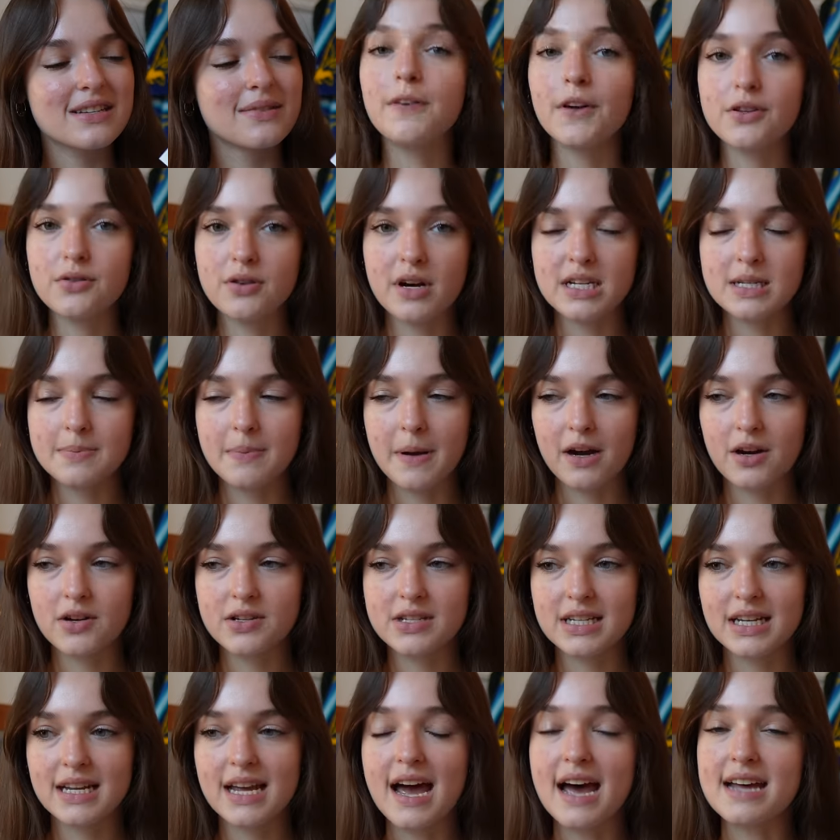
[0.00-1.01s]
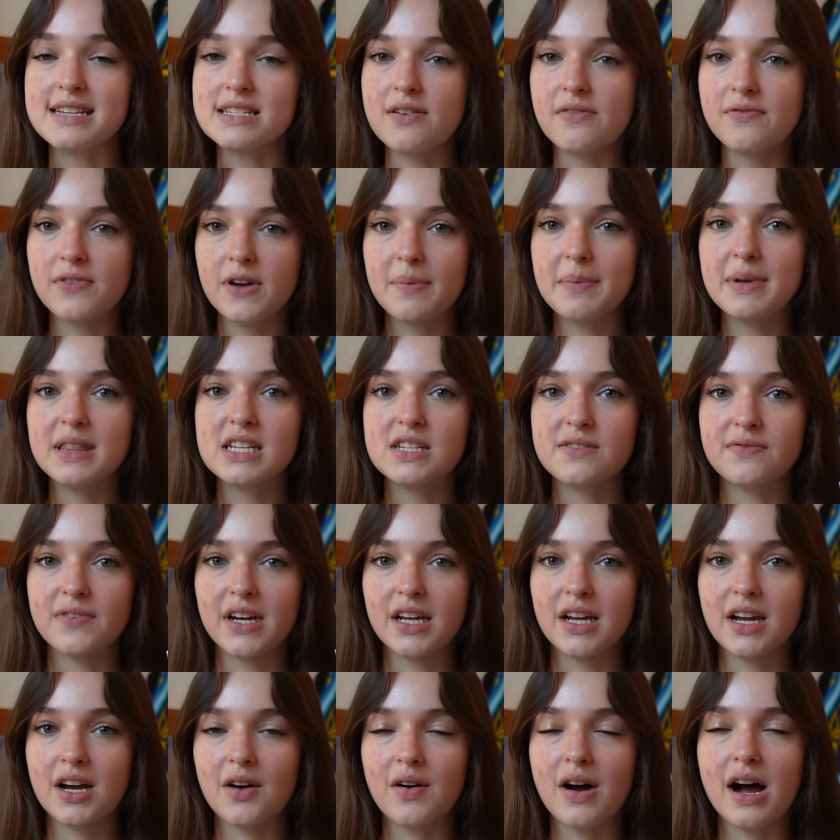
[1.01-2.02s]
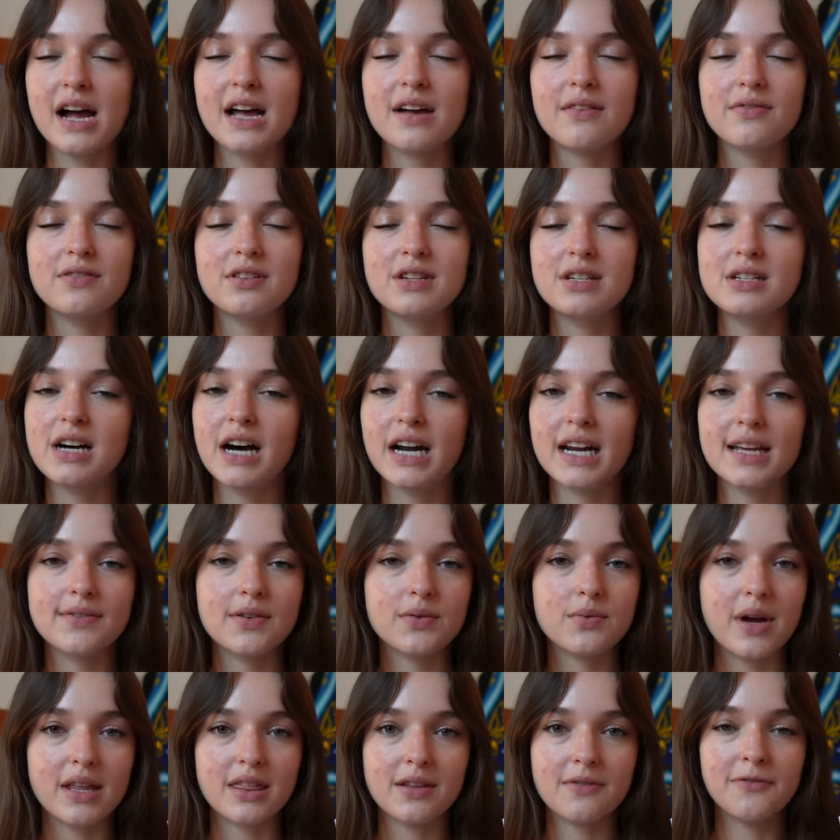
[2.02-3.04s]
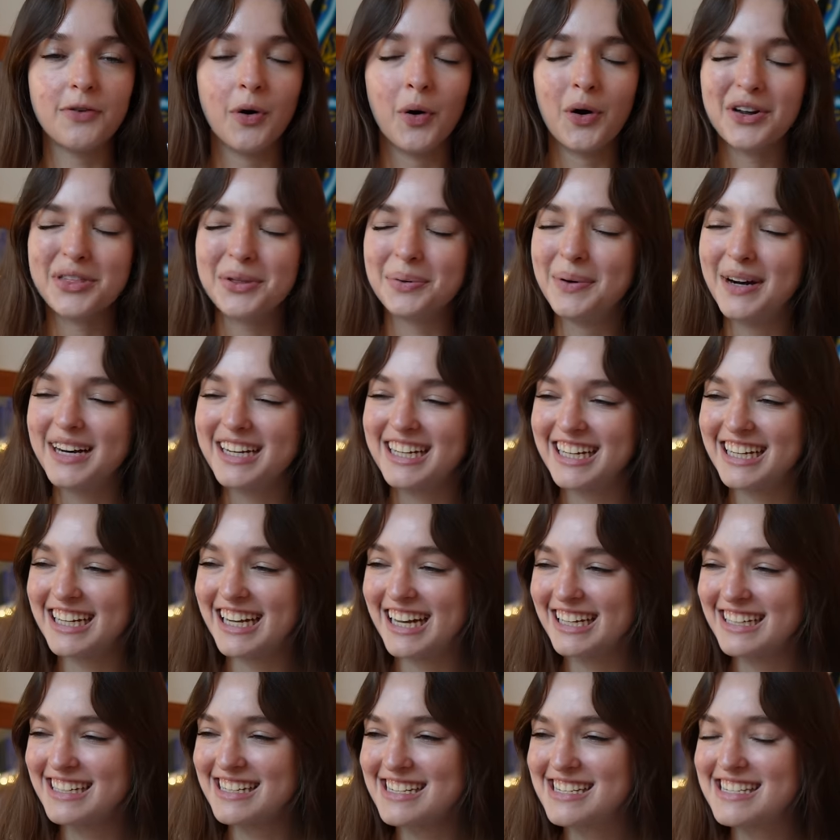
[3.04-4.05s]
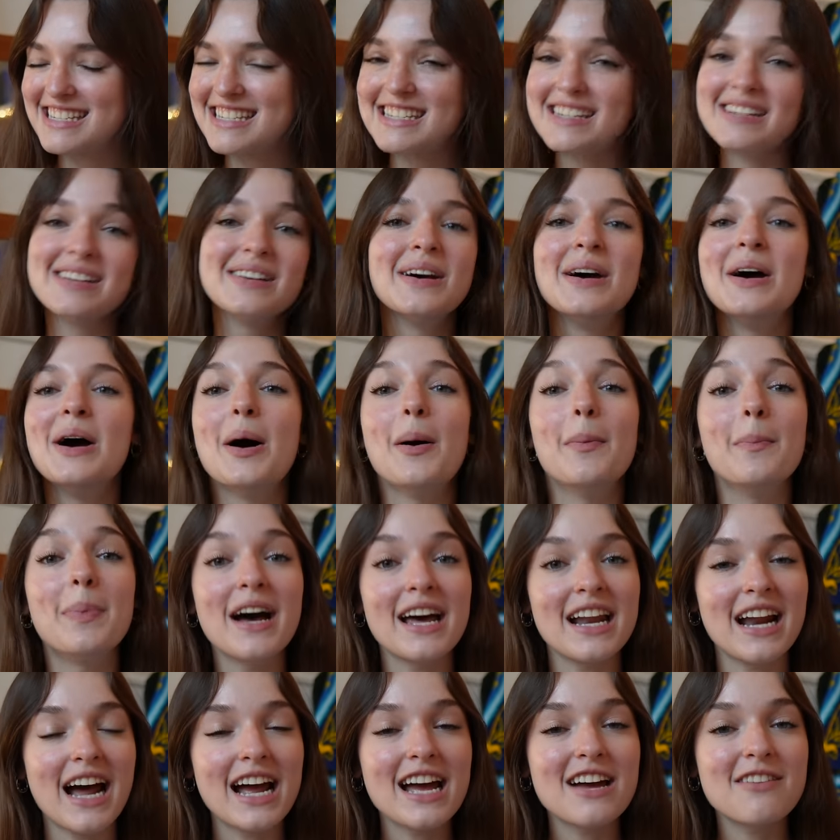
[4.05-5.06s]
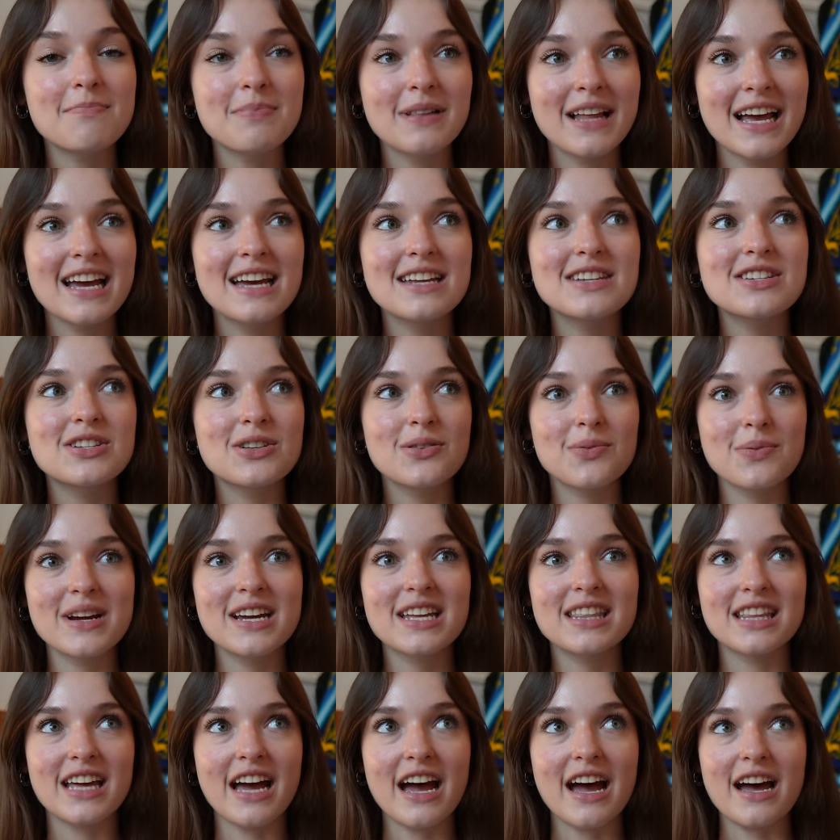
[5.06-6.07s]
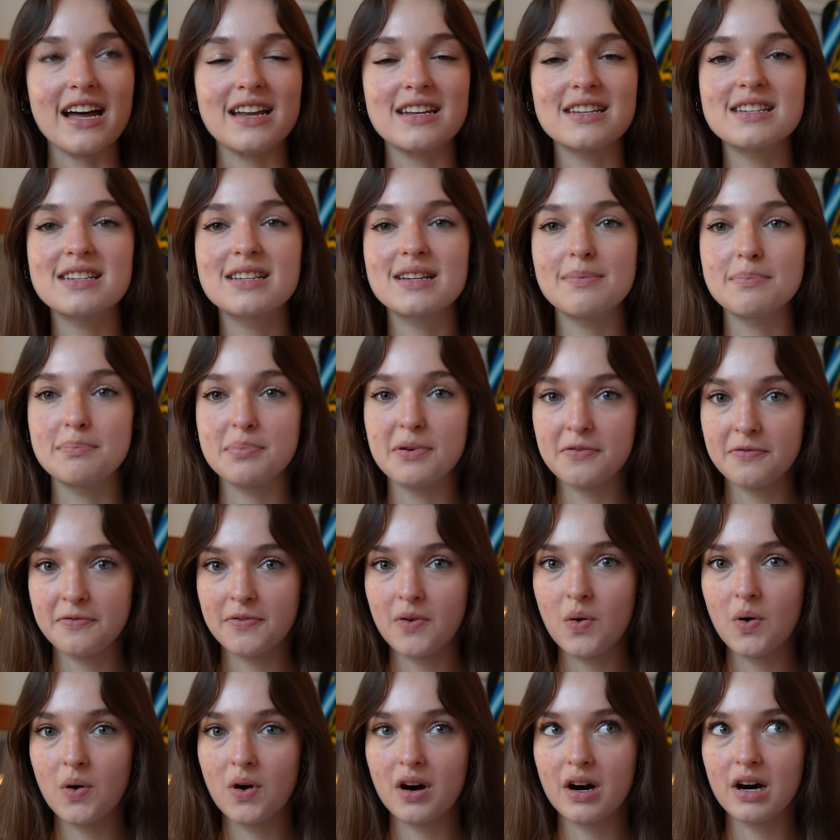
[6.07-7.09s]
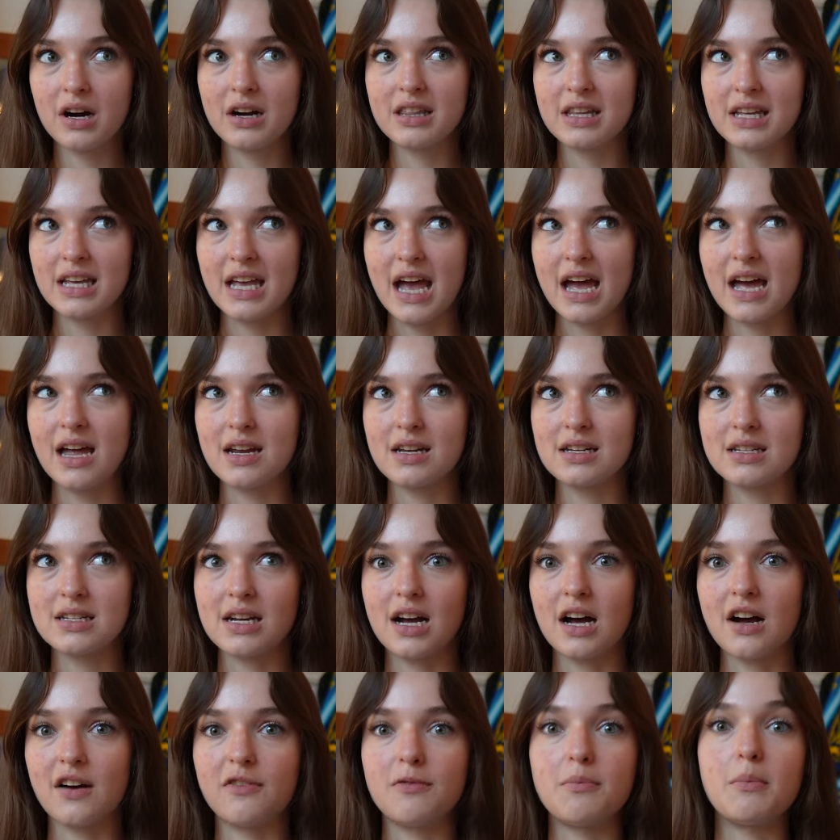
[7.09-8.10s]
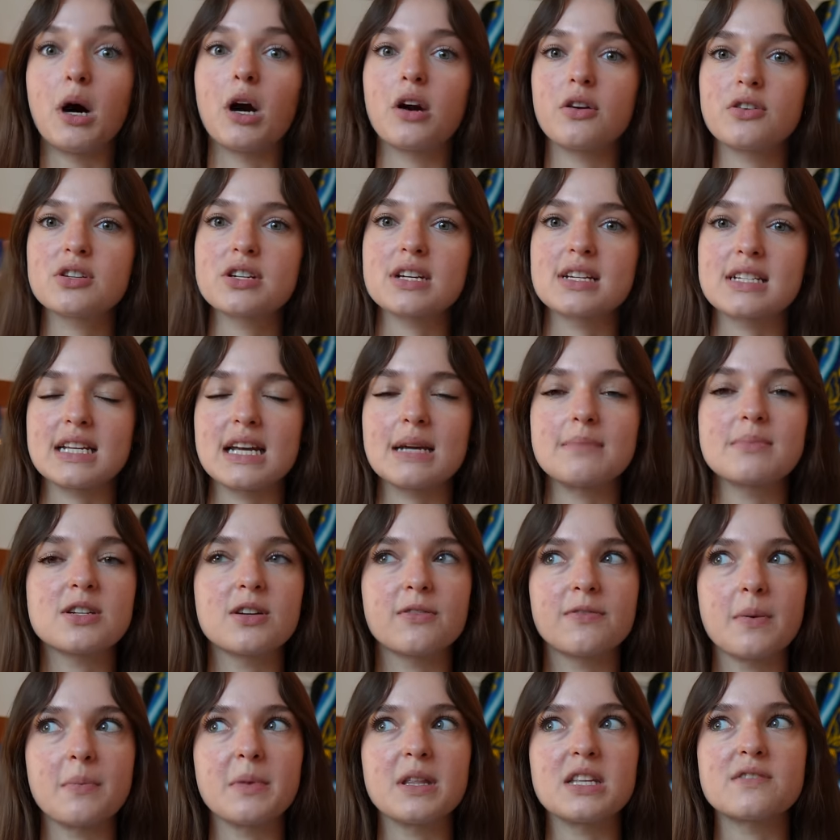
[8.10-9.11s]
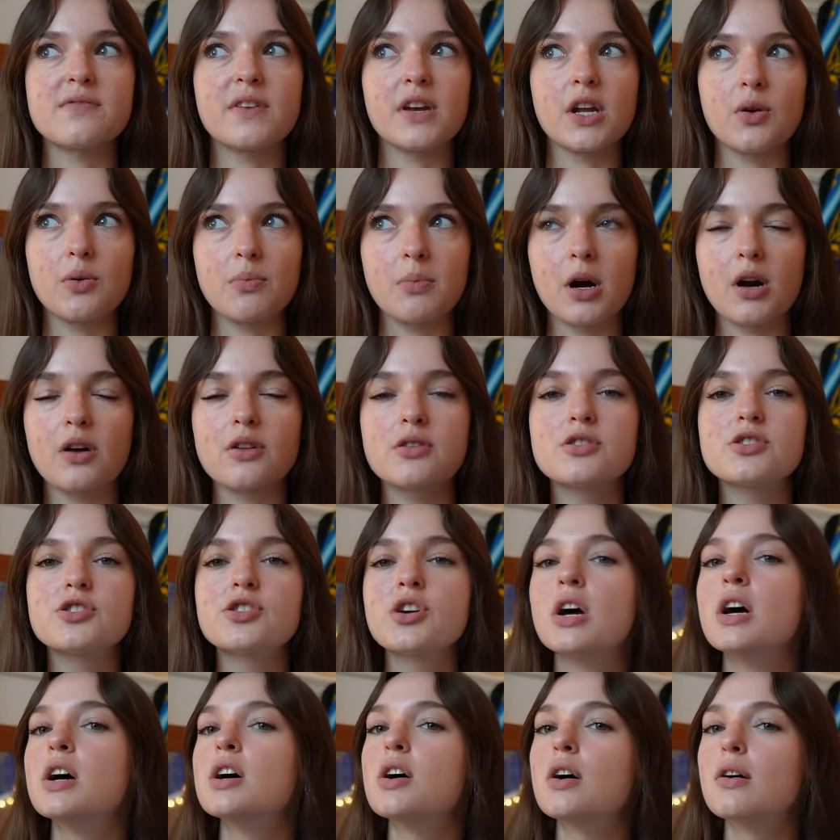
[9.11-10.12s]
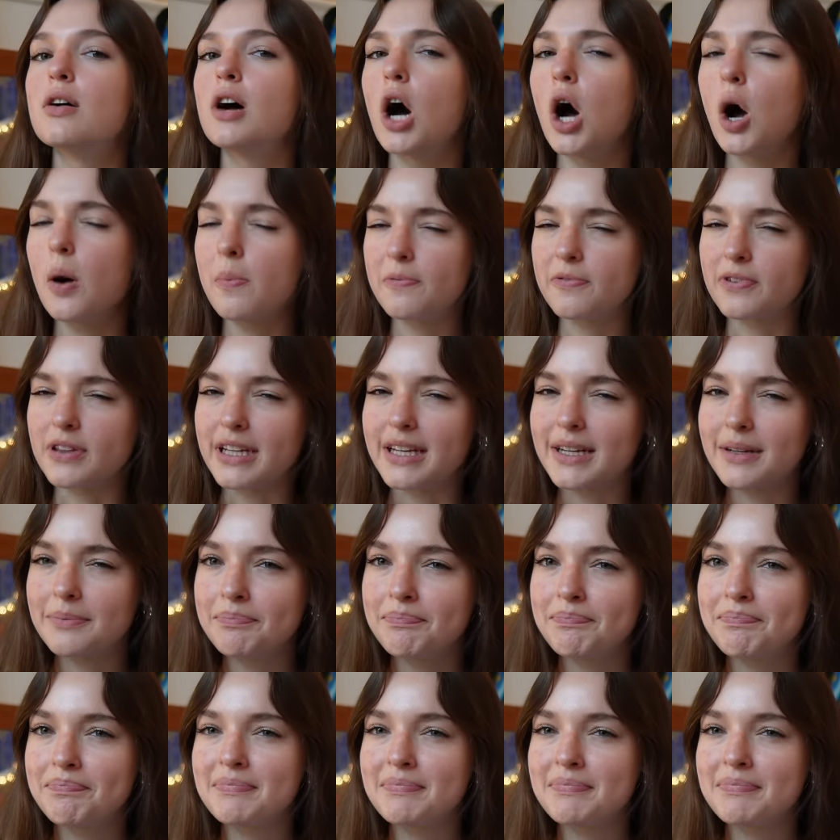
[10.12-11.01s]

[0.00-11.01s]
Full transparency, as I'm filming this video, I have not even read the fourth one yet, but I have plans to read that before the end of March because I am still filming this video in March, hopefully.